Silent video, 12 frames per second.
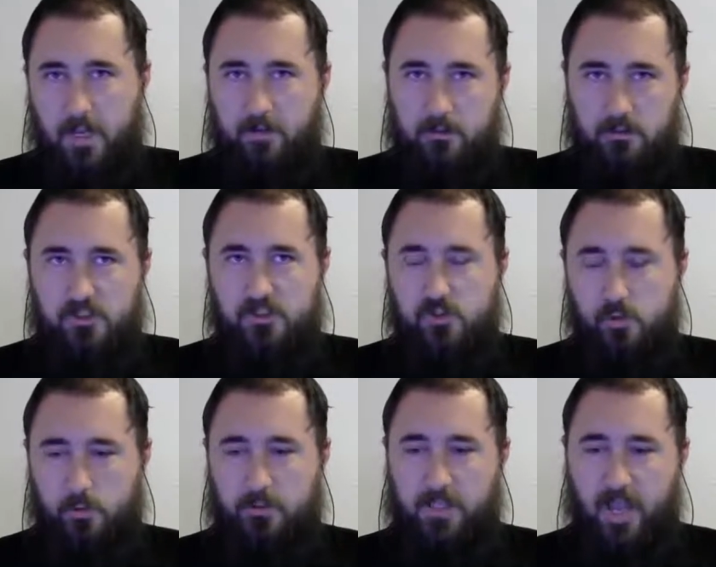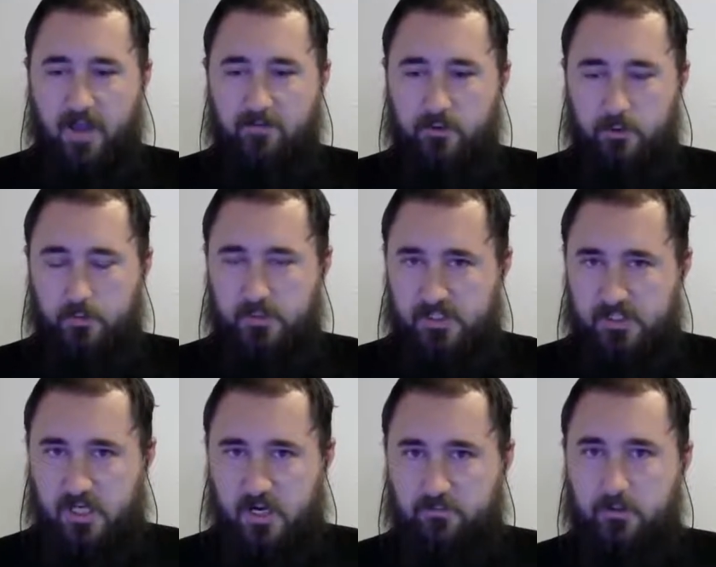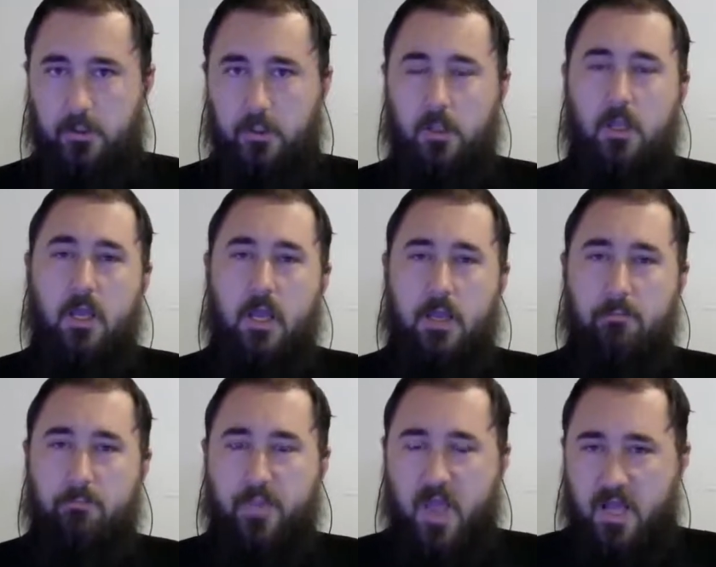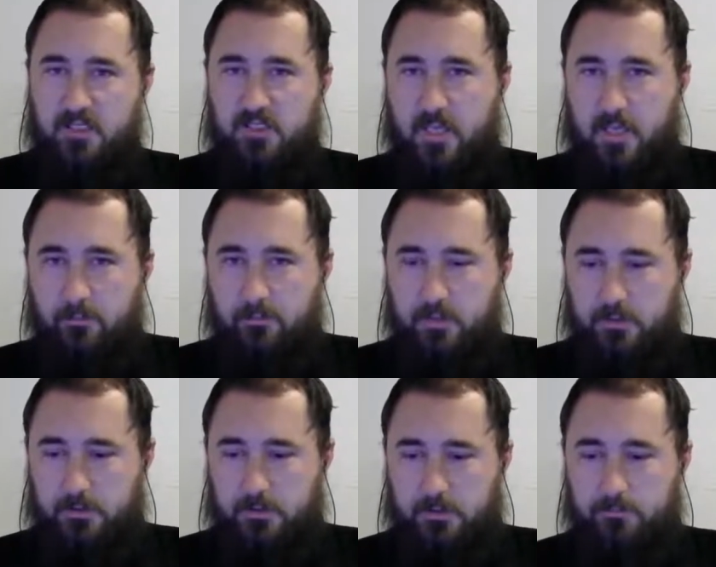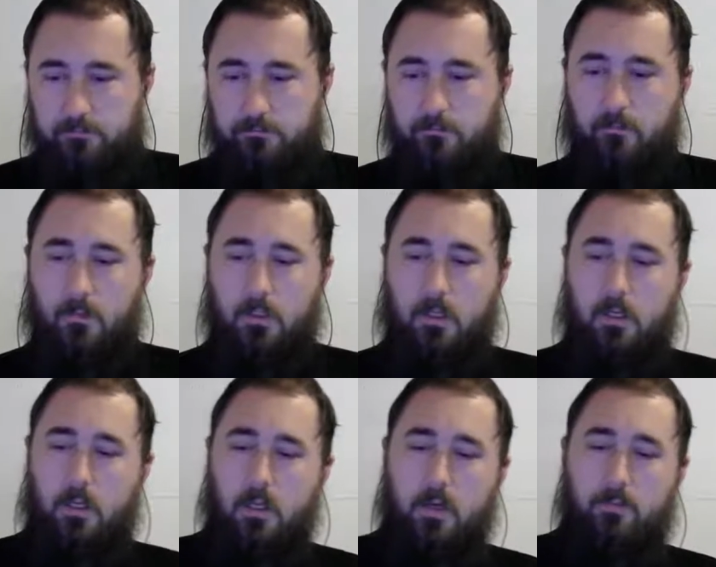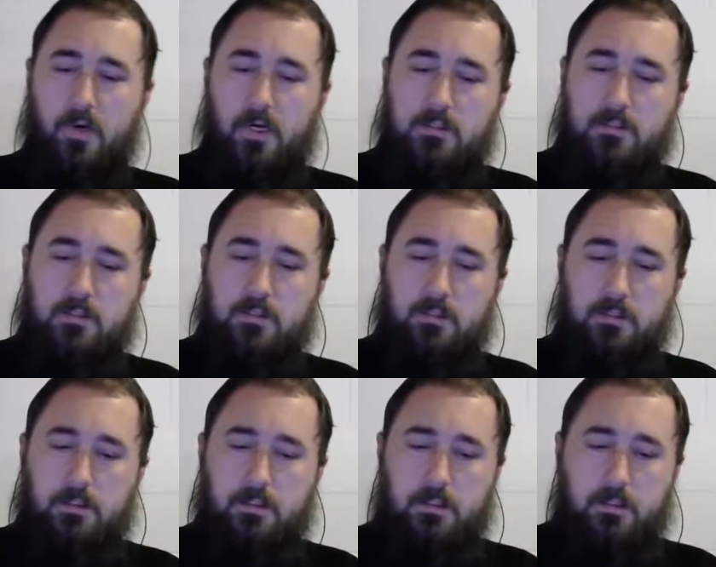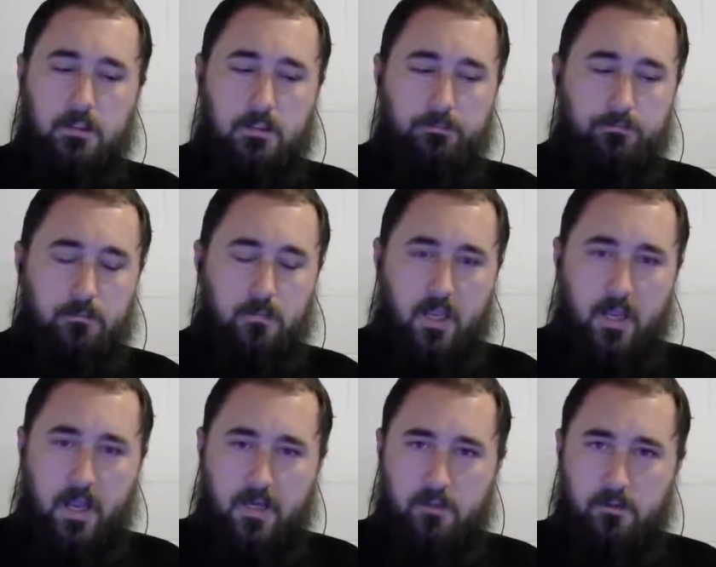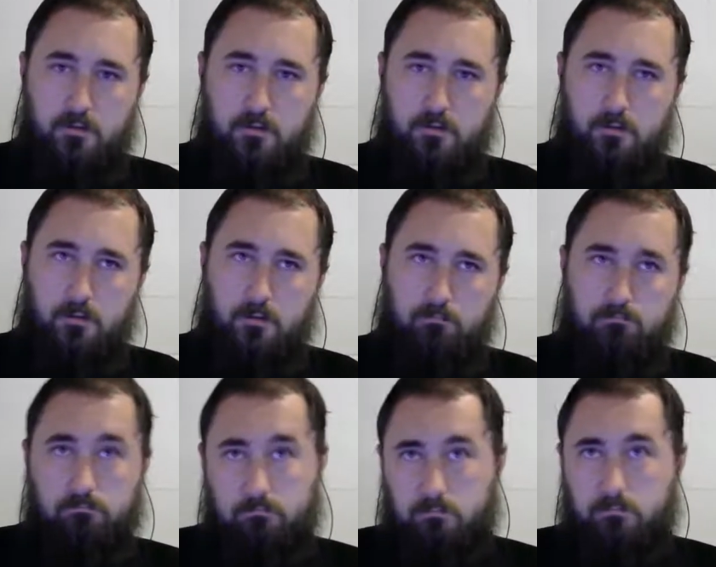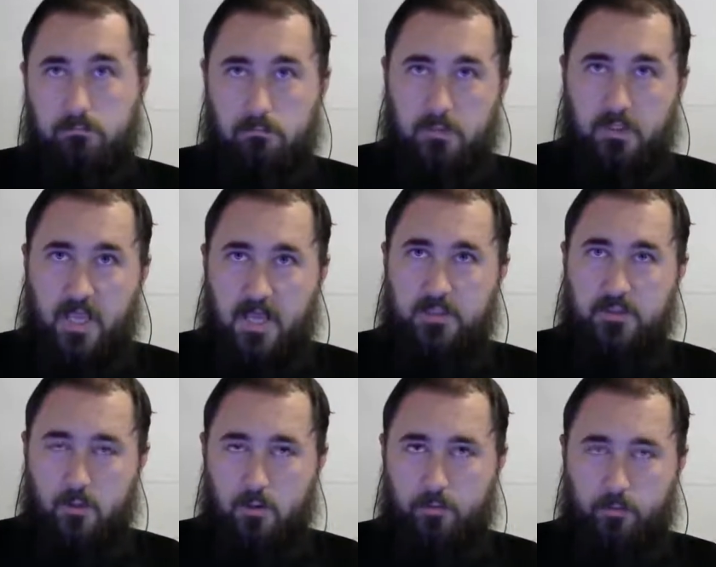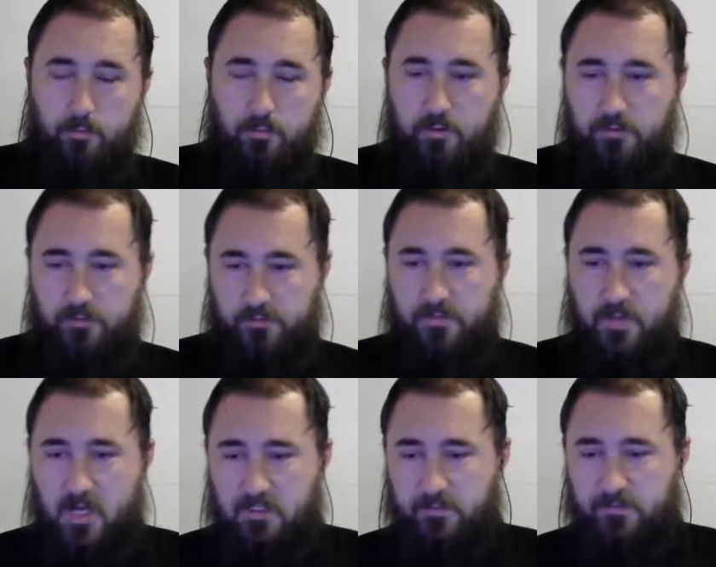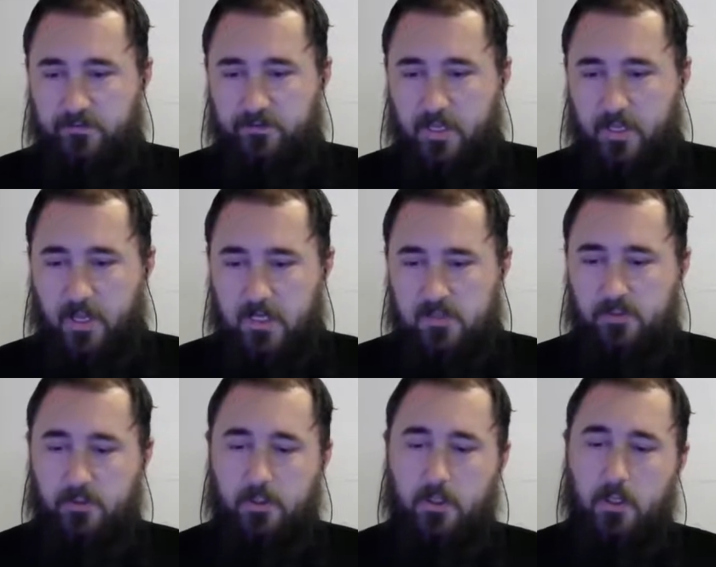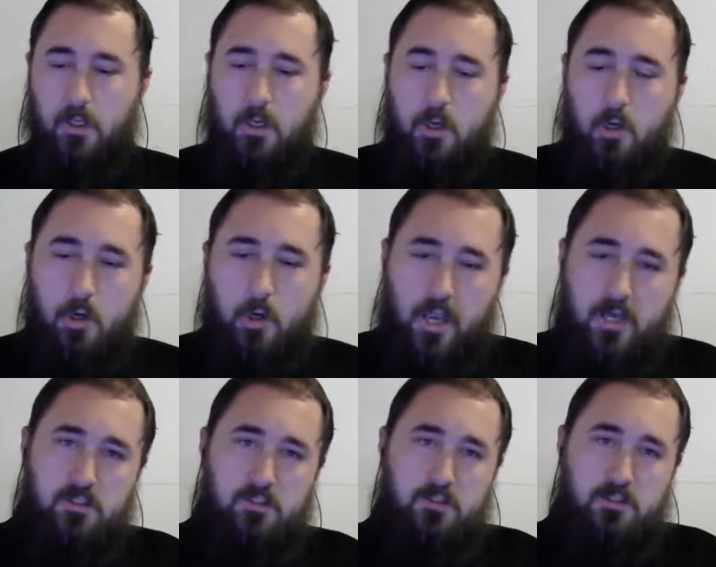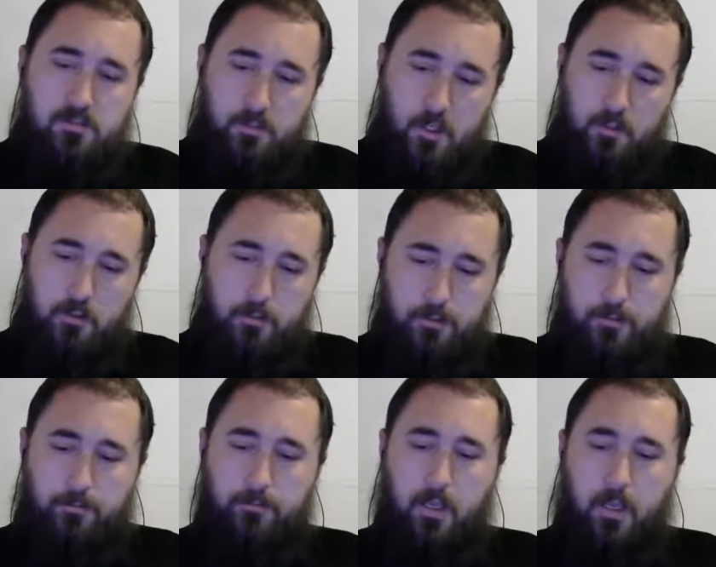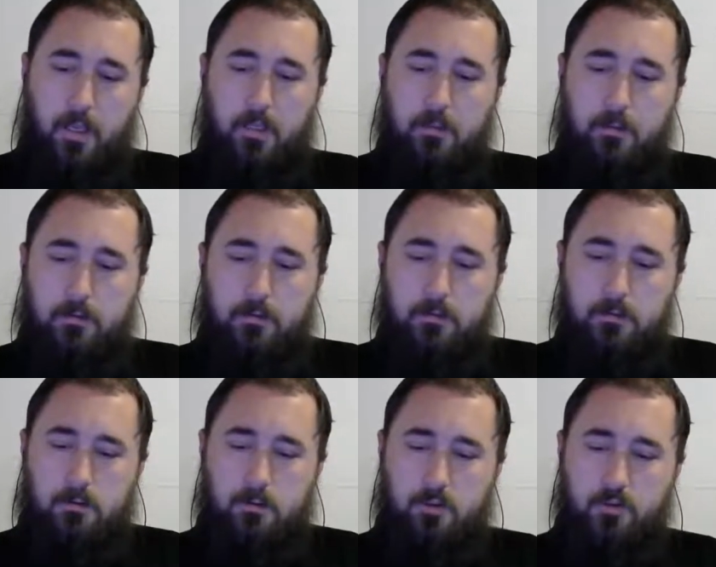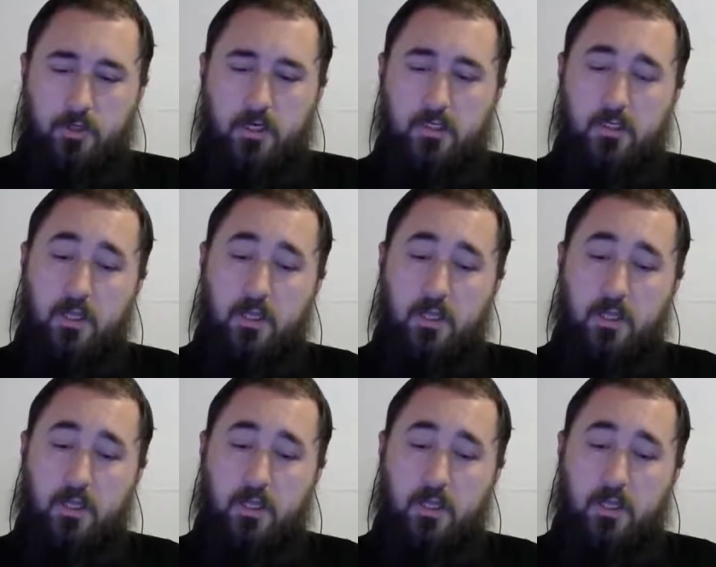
just shortly after it was discovered and patched that ability. But the hackers, or the NSO group who was responsible for that exploit, actually smartened up and created